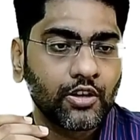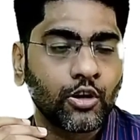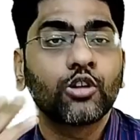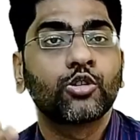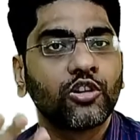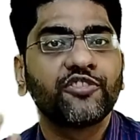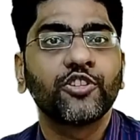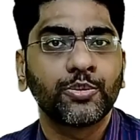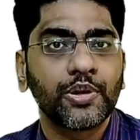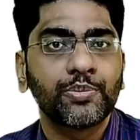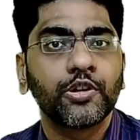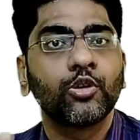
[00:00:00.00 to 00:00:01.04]
not good for
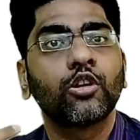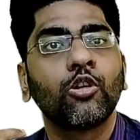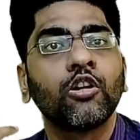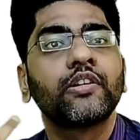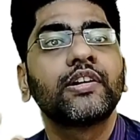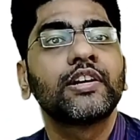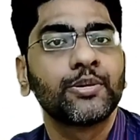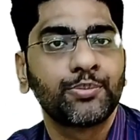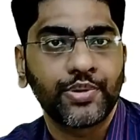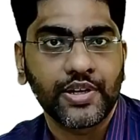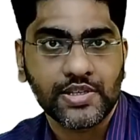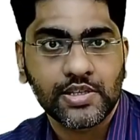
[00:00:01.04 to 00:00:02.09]
the people who are already
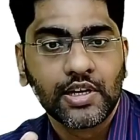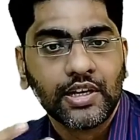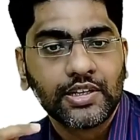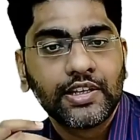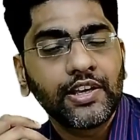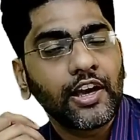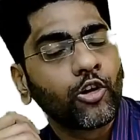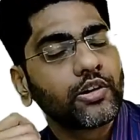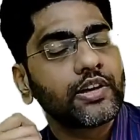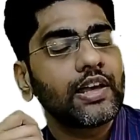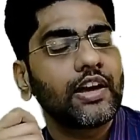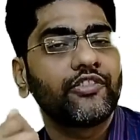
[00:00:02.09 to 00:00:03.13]
depressed. They
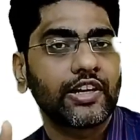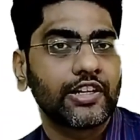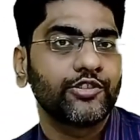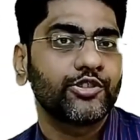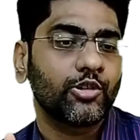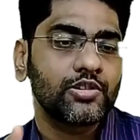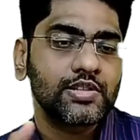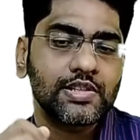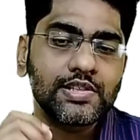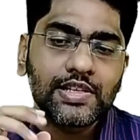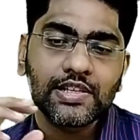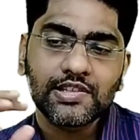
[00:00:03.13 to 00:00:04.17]
already have negative thoughts,
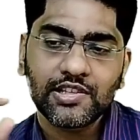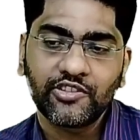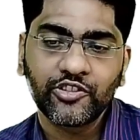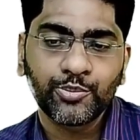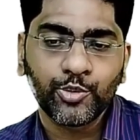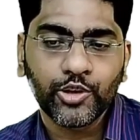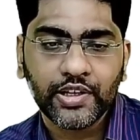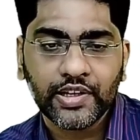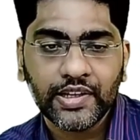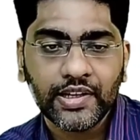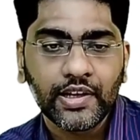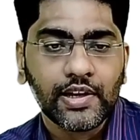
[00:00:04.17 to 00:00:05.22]
and seeing someone
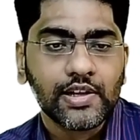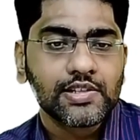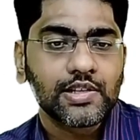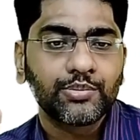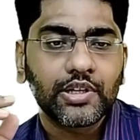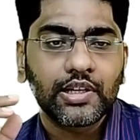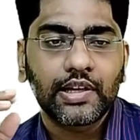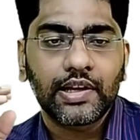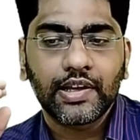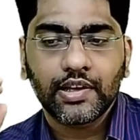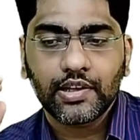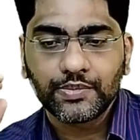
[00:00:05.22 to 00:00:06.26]
portray something
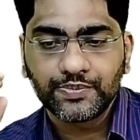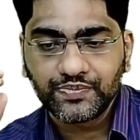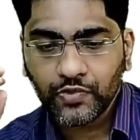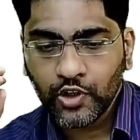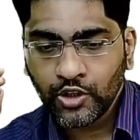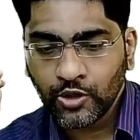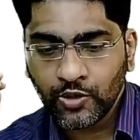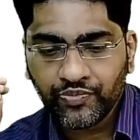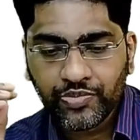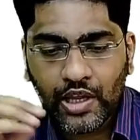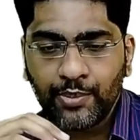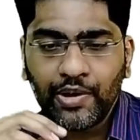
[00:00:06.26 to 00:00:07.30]
like,
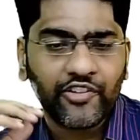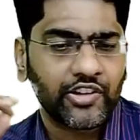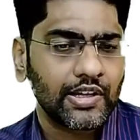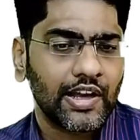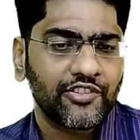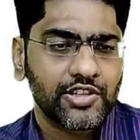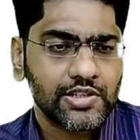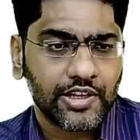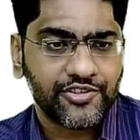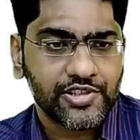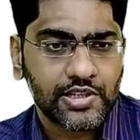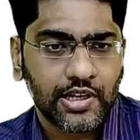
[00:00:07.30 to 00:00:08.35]
I'm having a lavish
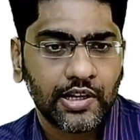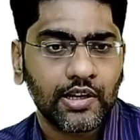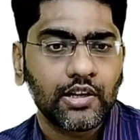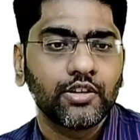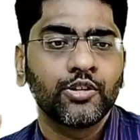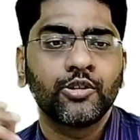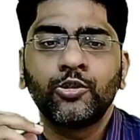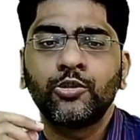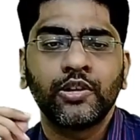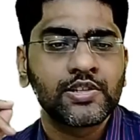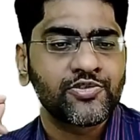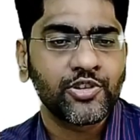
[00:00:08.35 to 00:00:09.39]
lifestyle,
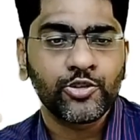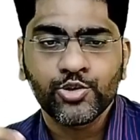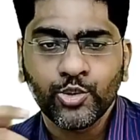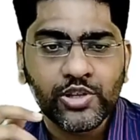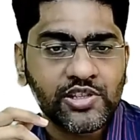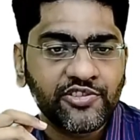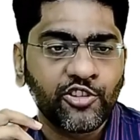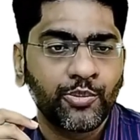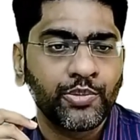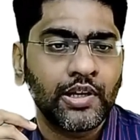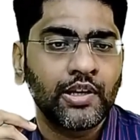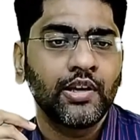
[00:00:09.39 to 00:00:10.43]
it's so easy for
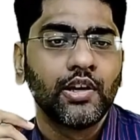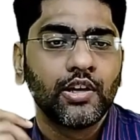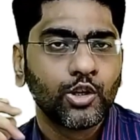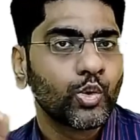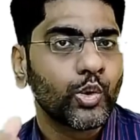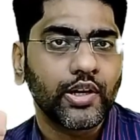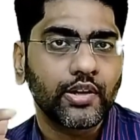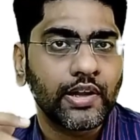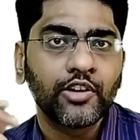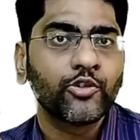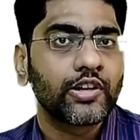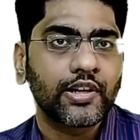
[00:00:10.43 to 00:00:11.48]
me, do it,
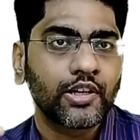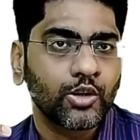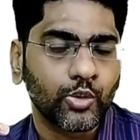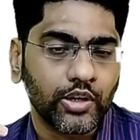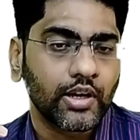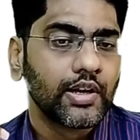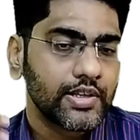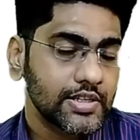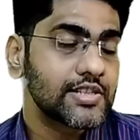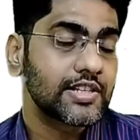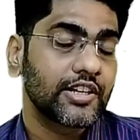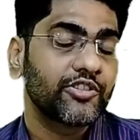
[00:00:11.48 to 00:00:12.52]
anyone can do it.
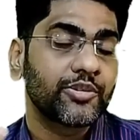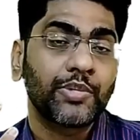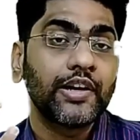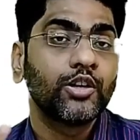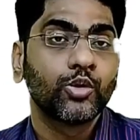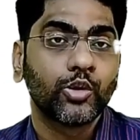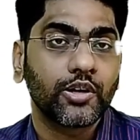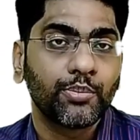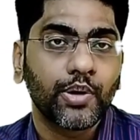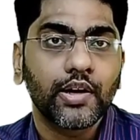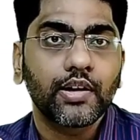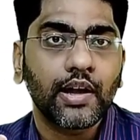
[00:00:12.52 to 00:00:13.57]
Yes, anyone might do
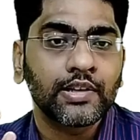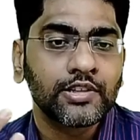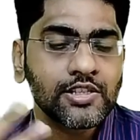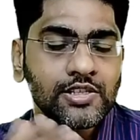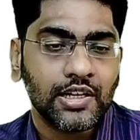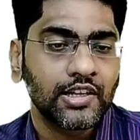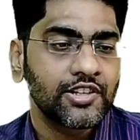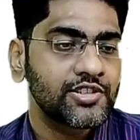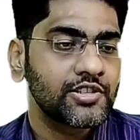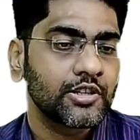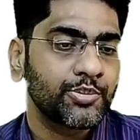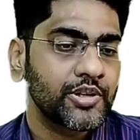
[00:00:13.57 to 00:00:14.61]
it, but at this
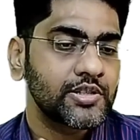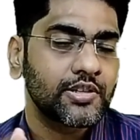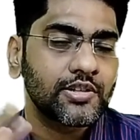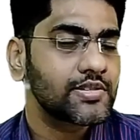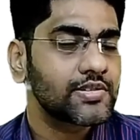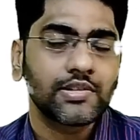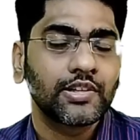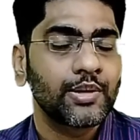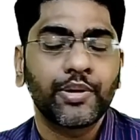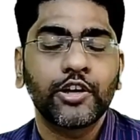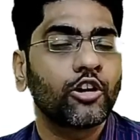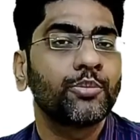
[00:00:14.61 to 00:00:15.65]
condition the patient they
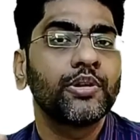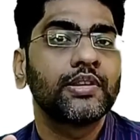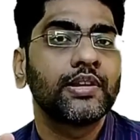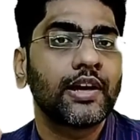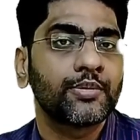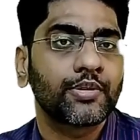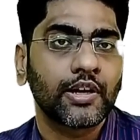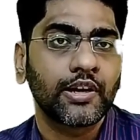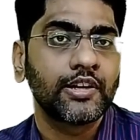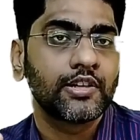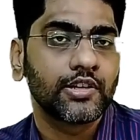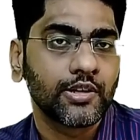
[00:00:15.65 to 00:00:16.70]
might not be in that
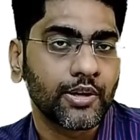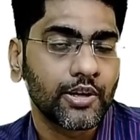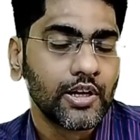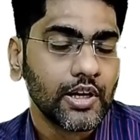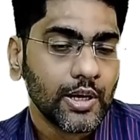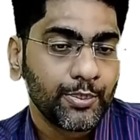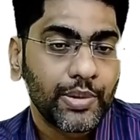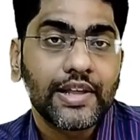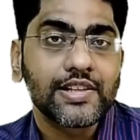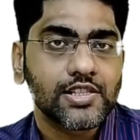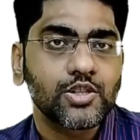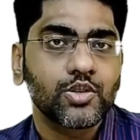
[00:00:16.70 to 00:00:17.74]
current
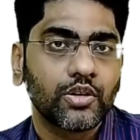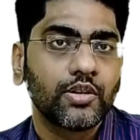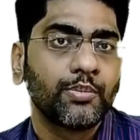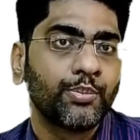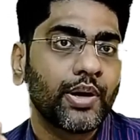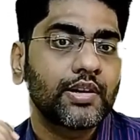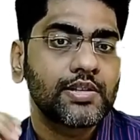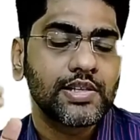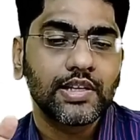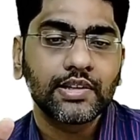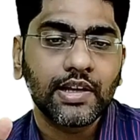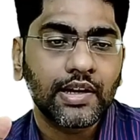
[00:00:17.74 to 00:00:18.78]
place, but
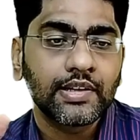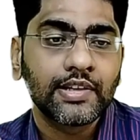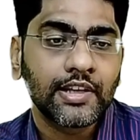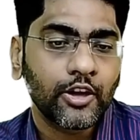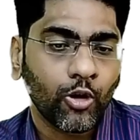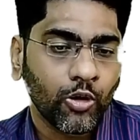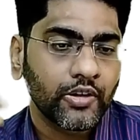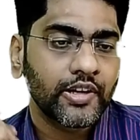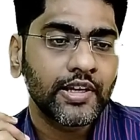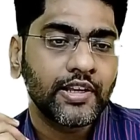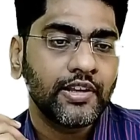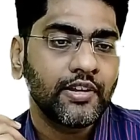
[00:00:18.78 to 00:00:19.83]
seeing that they
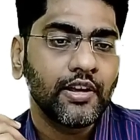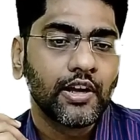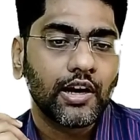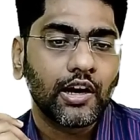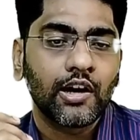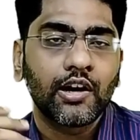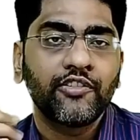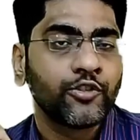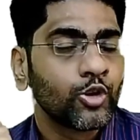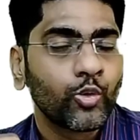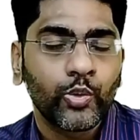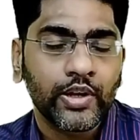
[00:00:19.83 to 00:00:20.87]
already
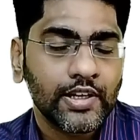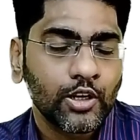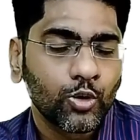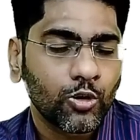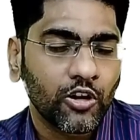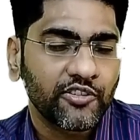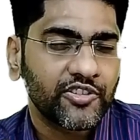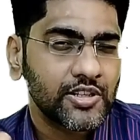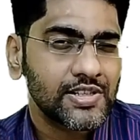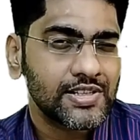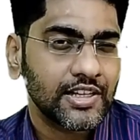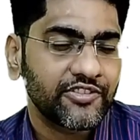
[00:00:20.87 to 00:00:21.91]
have very low
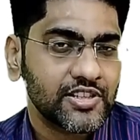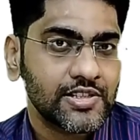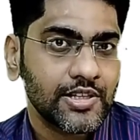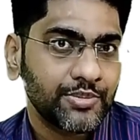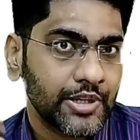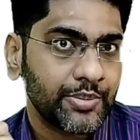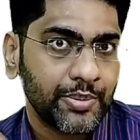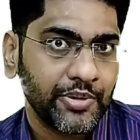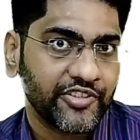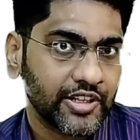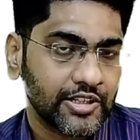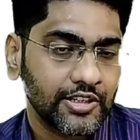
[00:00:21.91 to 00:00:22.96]
confidence, self-esteem, they might
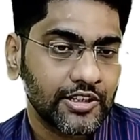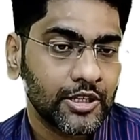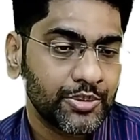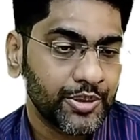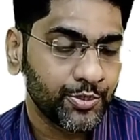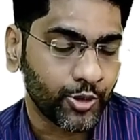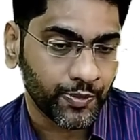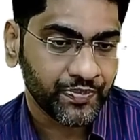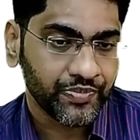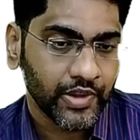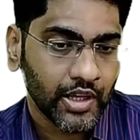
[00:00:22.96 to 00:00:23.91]
be affected a little bit more.